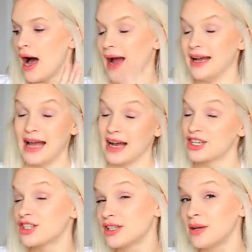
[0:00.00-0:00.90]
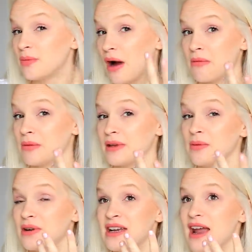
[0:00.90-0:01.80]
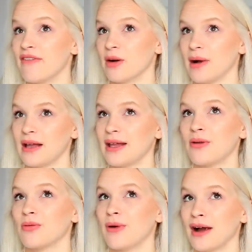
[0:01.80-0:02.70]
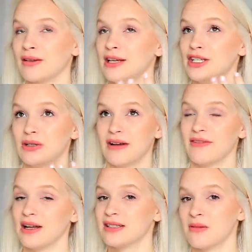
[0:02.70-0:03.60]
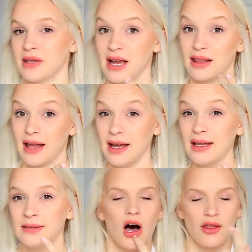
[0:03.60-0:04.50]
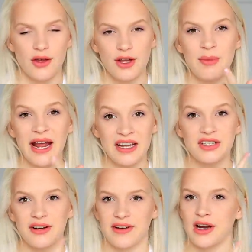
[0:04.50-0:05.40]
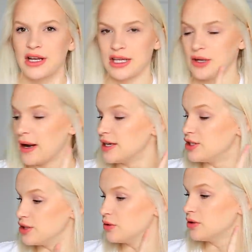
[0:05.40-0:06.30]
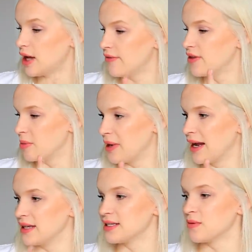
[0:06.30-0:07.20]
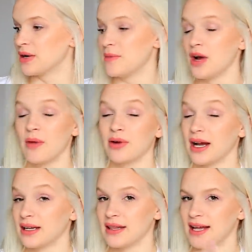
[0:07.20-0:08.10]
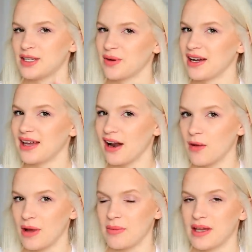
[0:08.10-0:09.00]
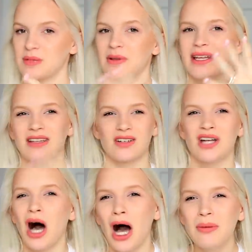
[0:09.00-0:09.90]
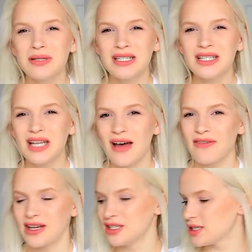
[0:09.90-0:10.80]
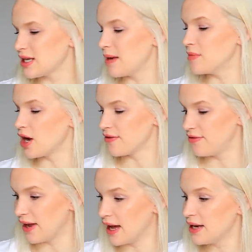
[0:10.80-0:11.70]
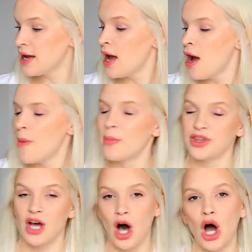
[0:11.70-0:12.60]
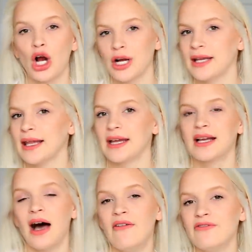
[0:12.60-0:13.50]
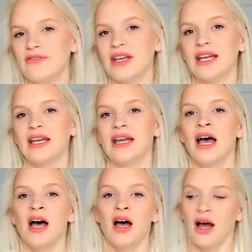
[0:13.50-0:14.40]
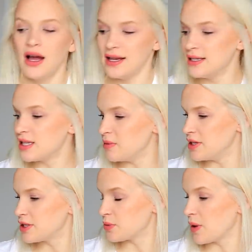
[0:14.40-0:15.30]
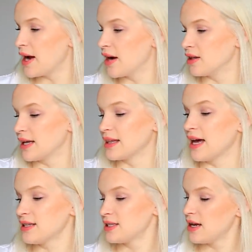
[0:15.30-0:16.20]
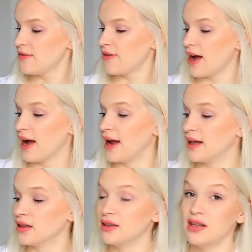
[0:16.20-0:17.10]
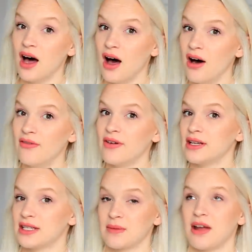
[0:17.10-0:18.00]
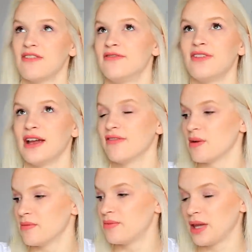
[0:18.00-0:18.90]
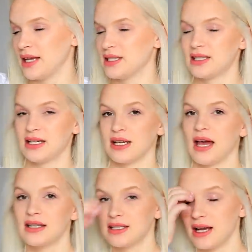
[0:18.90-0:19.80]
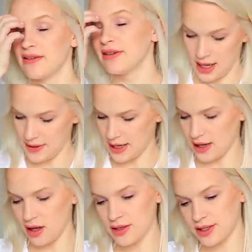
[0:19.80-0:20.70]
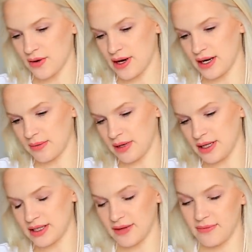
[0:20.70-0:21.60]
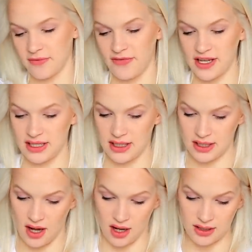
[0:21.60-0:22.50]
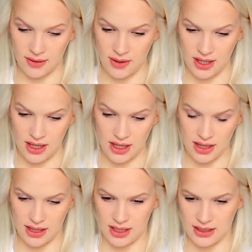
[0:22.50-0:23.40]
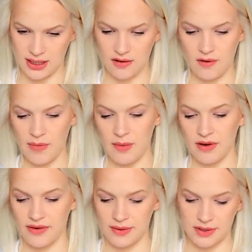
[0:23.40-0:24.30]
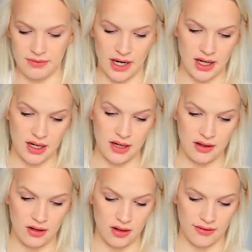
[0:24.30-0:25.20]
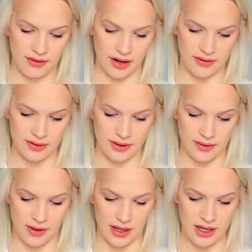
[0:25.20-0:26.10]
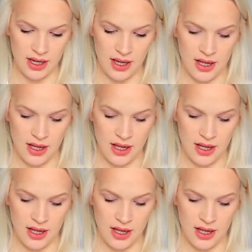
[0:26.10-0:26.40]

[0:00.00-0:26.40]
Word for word: I actually probably would never buy. Like rarely do I find something I like. Although their pants are very cute. I do love their pants, and when I'm not pregnant, that's where I get all my pants. But like their tops and stuff, I'm not a fan. But the Ari like comfy, intimates wear, like that stuff, I love. It's like my favorite place to get stuff. And then I also ended up getting some fuzzy socks. So where did I get these? I don't remember if it was American Eagle or Forever 21.